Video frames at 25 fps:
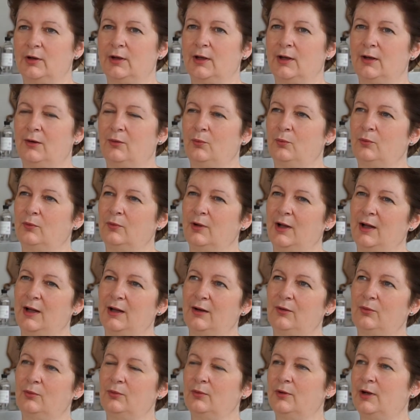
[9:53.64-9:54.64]
out, well,
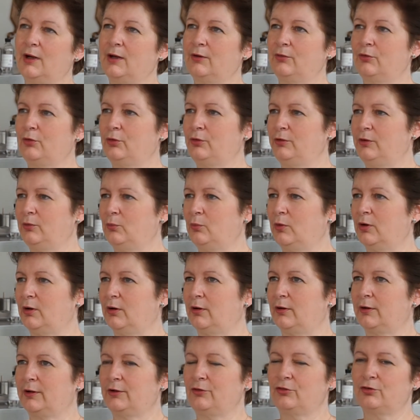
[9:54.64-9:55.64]
how could it
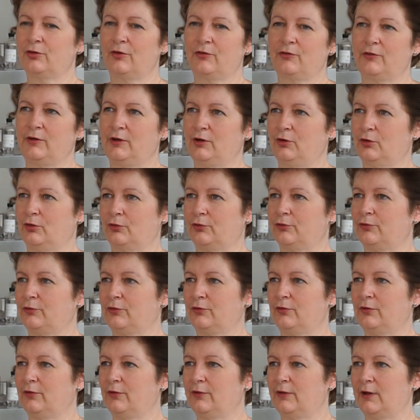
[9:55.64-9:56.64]
work, and trusting God
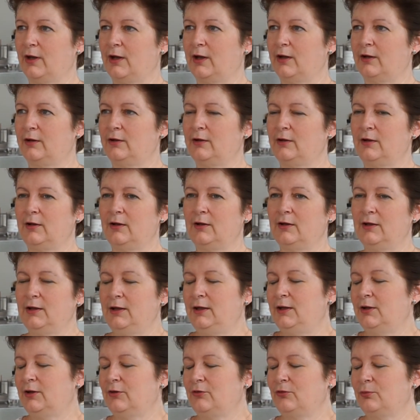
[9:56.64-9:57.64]
that
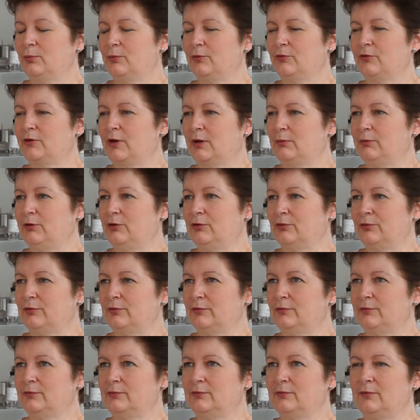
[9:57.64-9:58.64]
He knows what's going
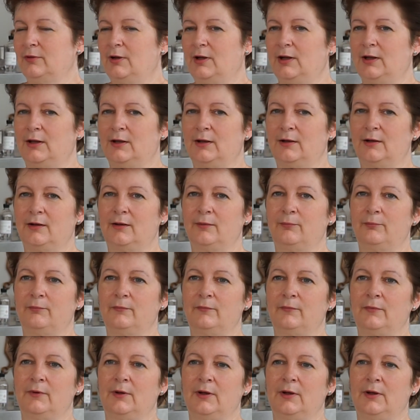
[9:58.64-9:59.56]
on, and